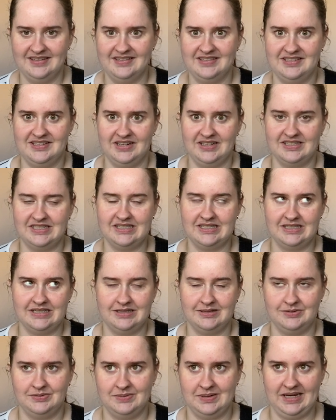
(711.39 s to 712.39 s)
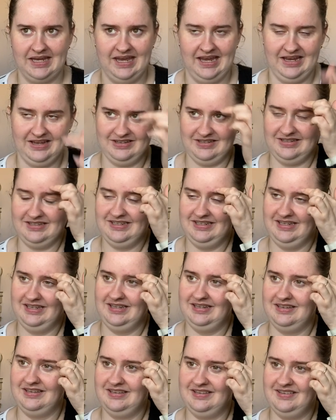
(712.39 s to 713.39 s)
start working in.
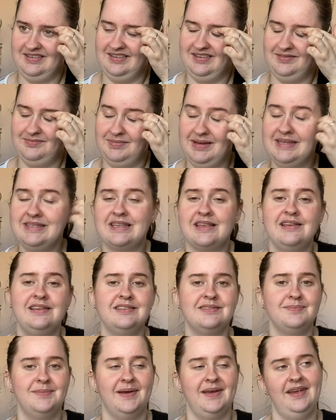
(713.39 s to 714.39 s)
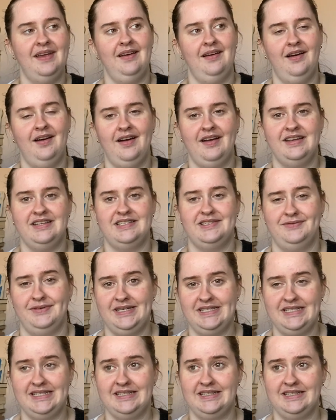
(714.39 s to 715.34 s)
Basically, it's my highest and